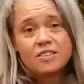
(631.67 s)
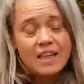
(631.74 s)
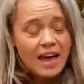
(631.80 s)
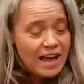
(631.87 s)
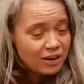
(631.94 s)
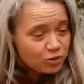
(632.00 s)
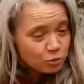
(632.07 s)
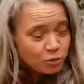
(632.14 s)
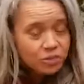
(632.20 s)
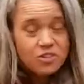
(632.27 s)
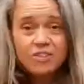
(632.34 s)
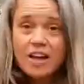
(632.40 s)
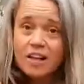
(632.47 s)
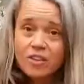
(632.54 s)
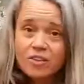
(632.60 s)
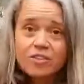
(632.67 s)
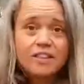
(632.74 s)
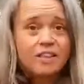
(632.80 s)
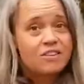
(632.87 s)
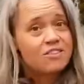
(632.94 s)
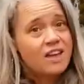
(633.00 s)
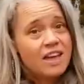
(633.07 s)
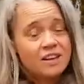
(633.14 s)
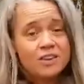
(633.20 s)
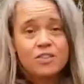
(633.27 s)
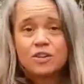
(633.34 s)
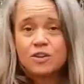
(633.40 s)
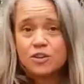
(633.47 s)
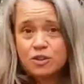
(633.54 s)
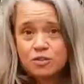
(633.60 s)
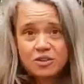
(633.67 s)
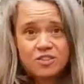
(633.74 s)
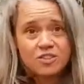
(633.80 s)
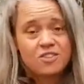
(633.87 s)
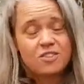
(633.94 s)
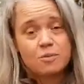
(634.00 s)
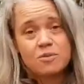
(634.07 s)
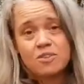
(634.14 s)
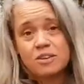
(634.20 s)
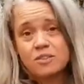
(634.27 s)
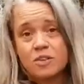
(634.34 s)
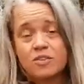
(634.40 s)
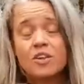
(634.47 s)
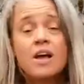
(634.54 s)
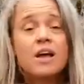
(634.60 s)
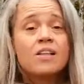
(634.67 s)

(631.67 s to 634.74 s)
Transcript: the actual cells that send the nervous system signals.